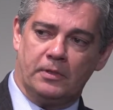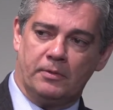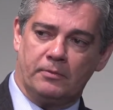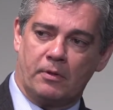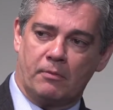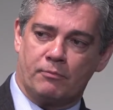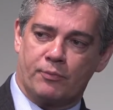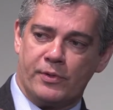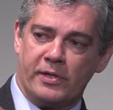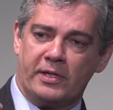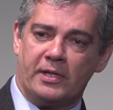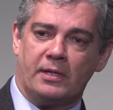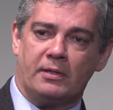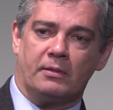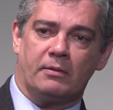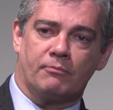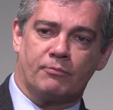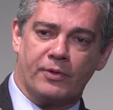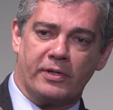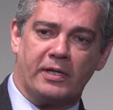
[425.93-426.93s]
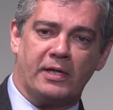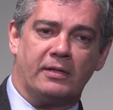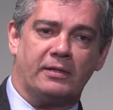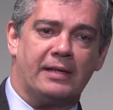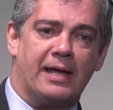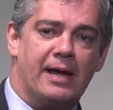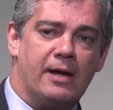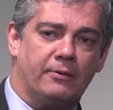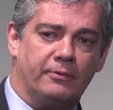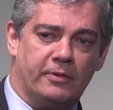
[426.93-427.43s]
bringing
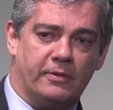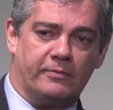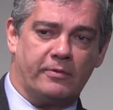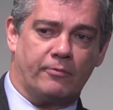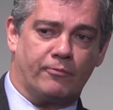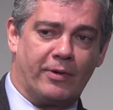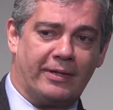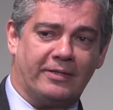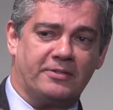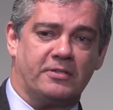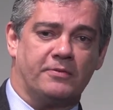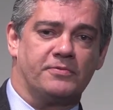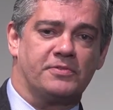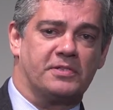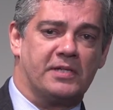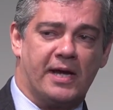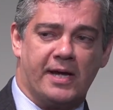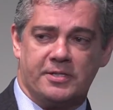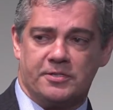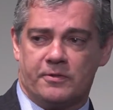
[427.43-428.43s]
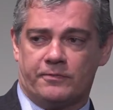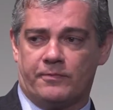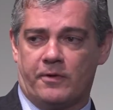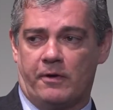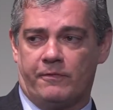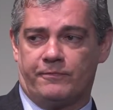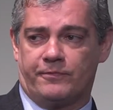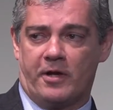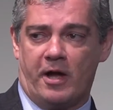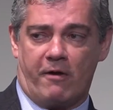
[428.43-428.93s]
down the relative size
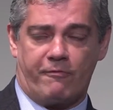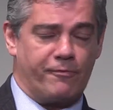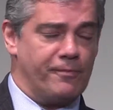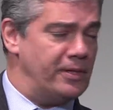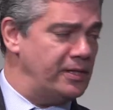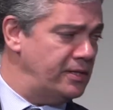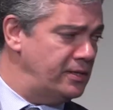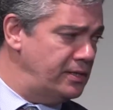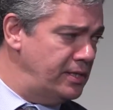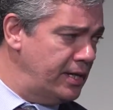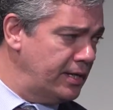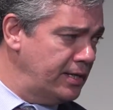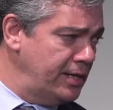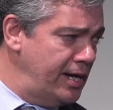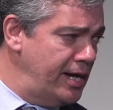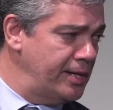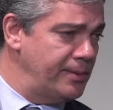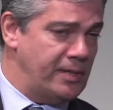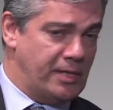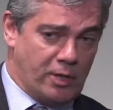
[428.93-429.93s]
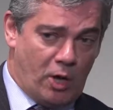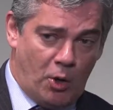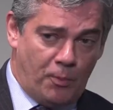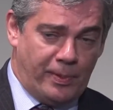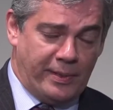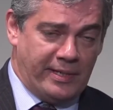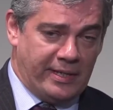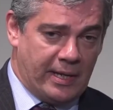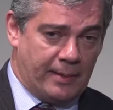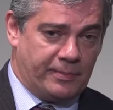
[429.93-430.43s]
of government in the economy and
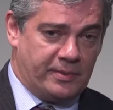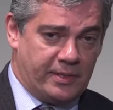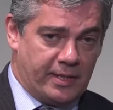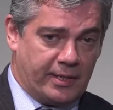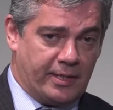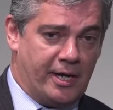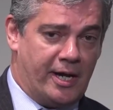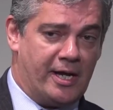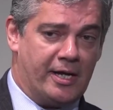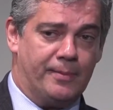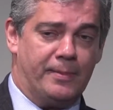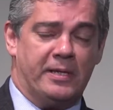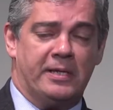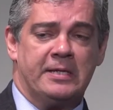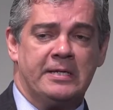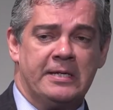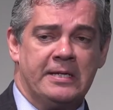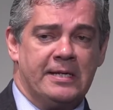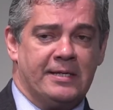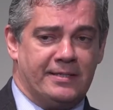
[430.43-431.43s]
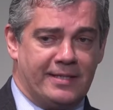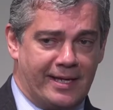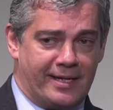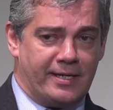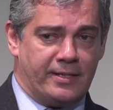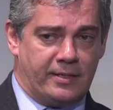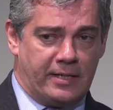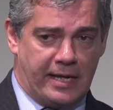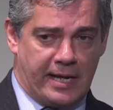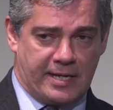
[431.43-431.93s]
opening up the economy, that
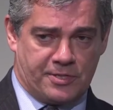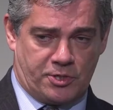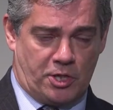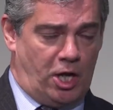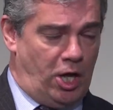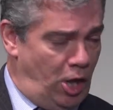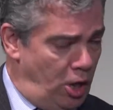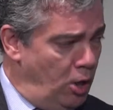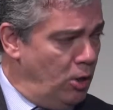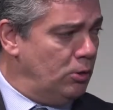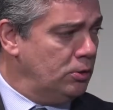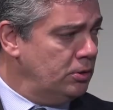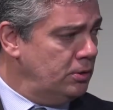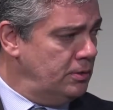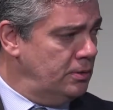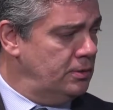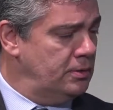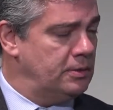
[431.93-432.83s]
as a whole